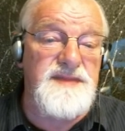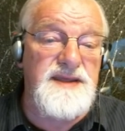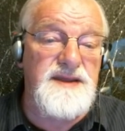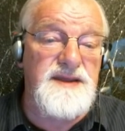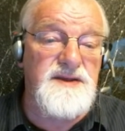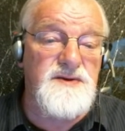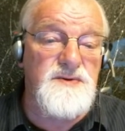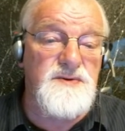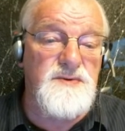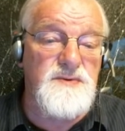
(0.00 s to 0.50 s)

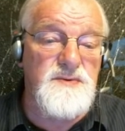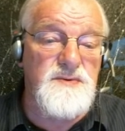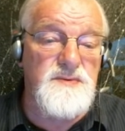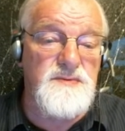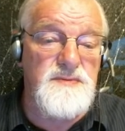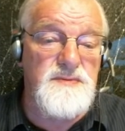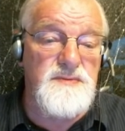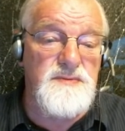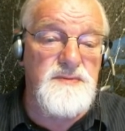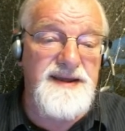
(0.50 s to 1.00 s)

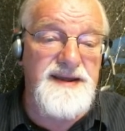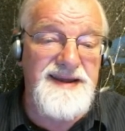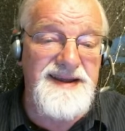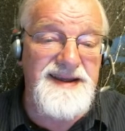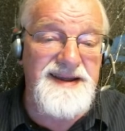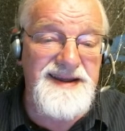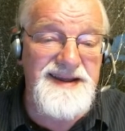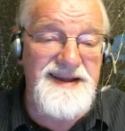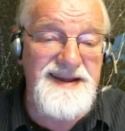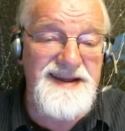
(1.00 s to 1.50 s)
you
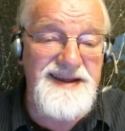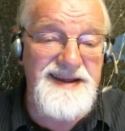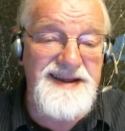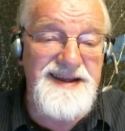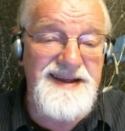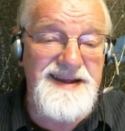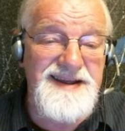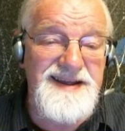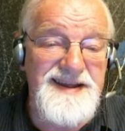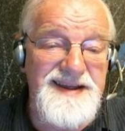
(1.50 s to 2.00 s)

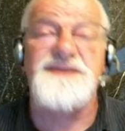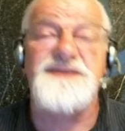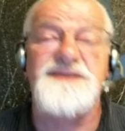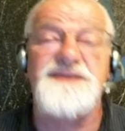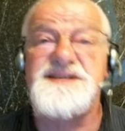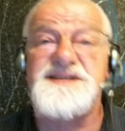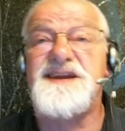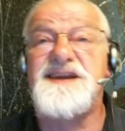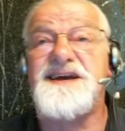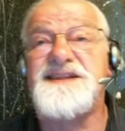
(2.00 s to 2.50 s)
there
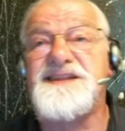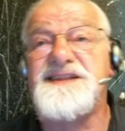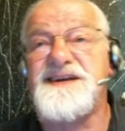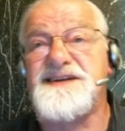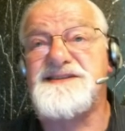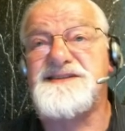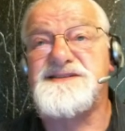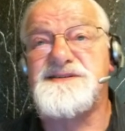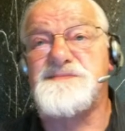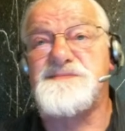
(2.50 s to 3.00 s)
is an
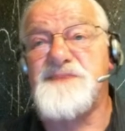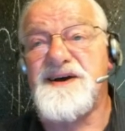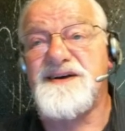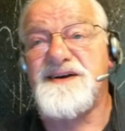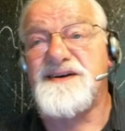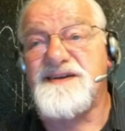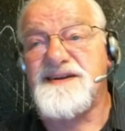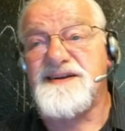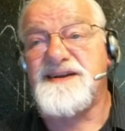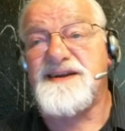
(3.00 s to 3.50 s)
ethics
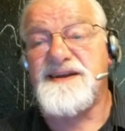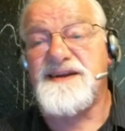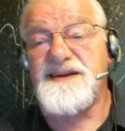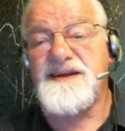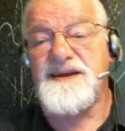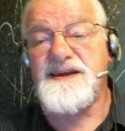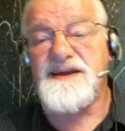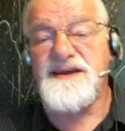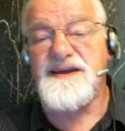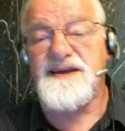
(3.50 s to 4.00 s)
about
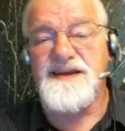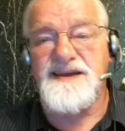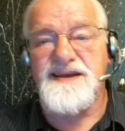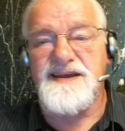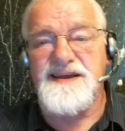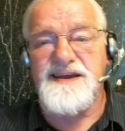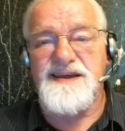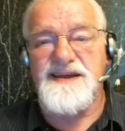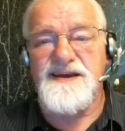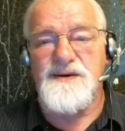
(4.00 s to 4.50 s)

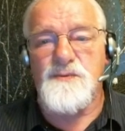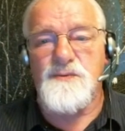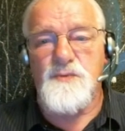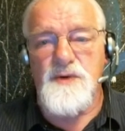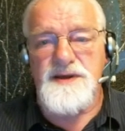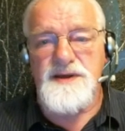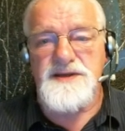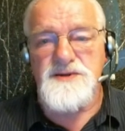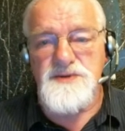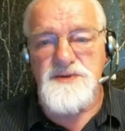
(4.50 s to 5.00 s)

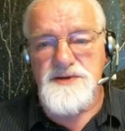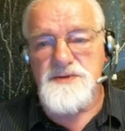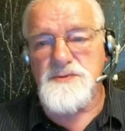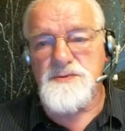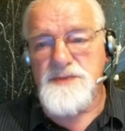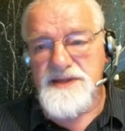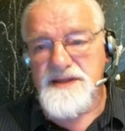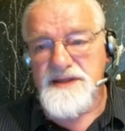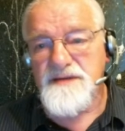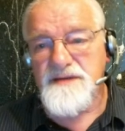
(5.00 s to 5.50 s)
what you do
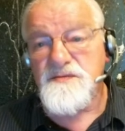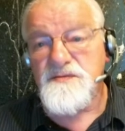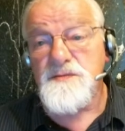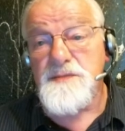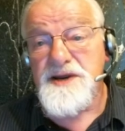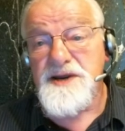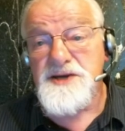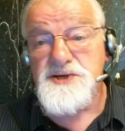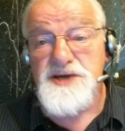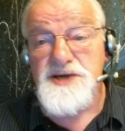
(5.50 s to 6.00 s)
with
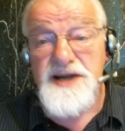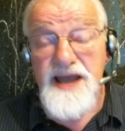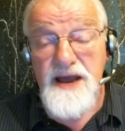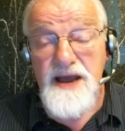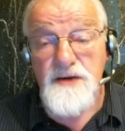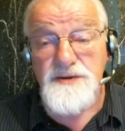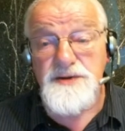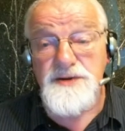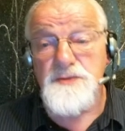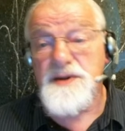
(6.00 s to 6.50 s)
information,
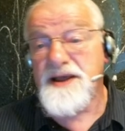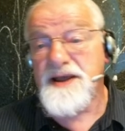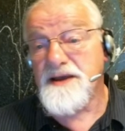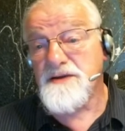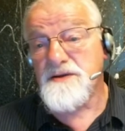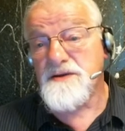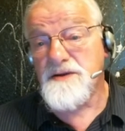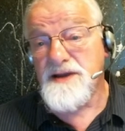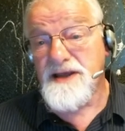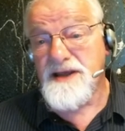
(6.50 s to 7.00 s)
how you
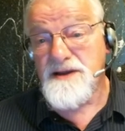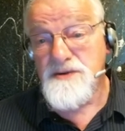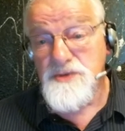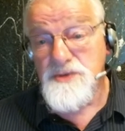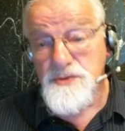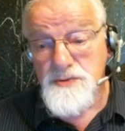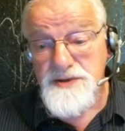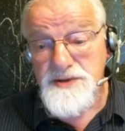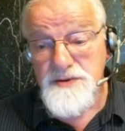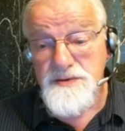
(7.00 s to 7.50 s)
handle it,
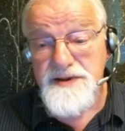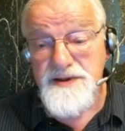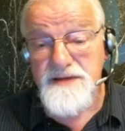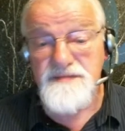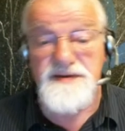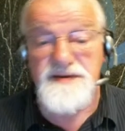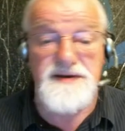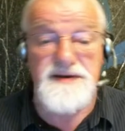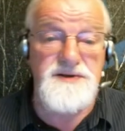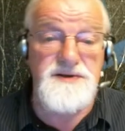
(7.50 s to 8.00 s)
who you
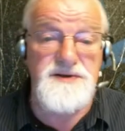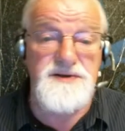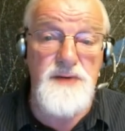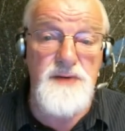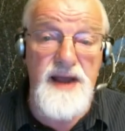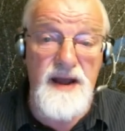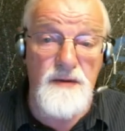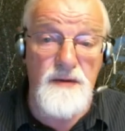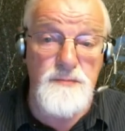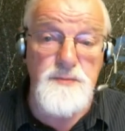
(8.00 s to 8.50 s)
give it to,
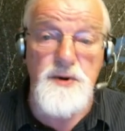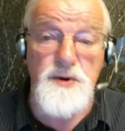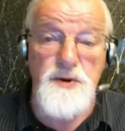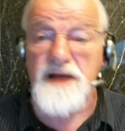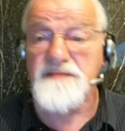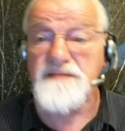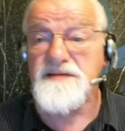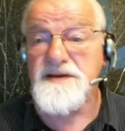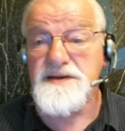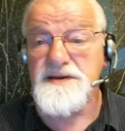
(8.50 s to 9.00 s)
how
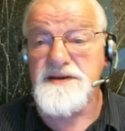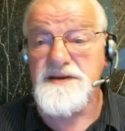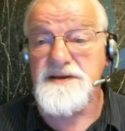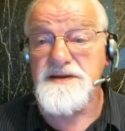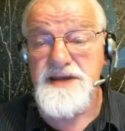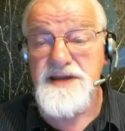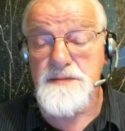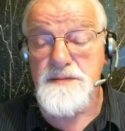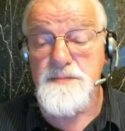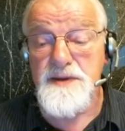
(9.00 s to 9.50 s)
private you
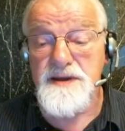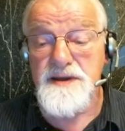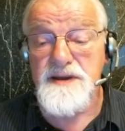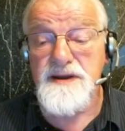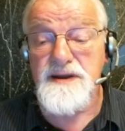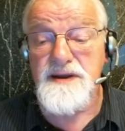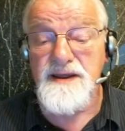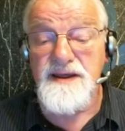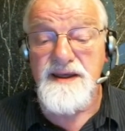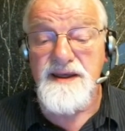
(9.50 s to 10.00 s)
keep it,
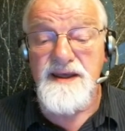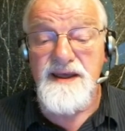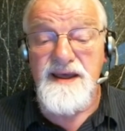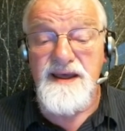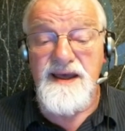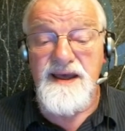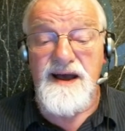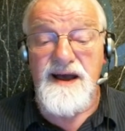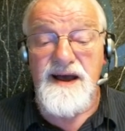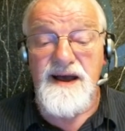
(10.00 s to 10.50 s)

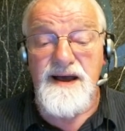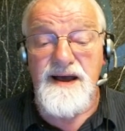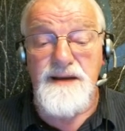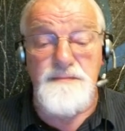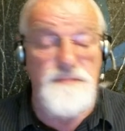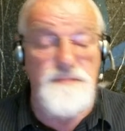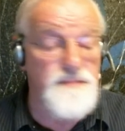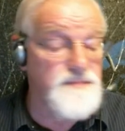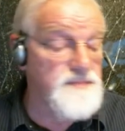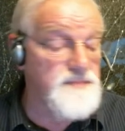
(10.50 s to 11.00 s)
um,
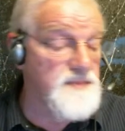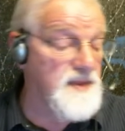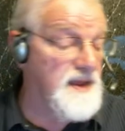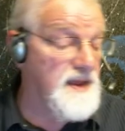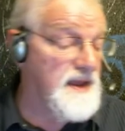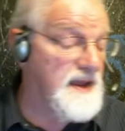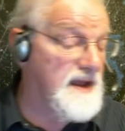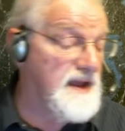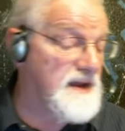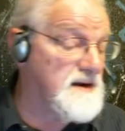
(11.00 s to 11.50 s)

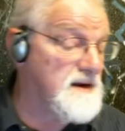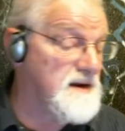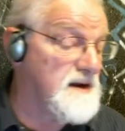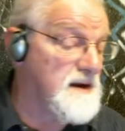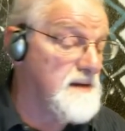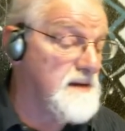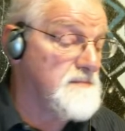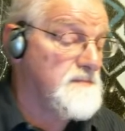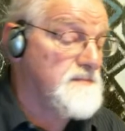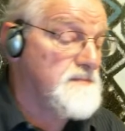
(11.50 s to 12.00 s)
and
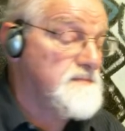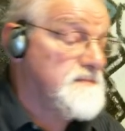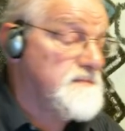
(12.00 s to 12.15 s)
um,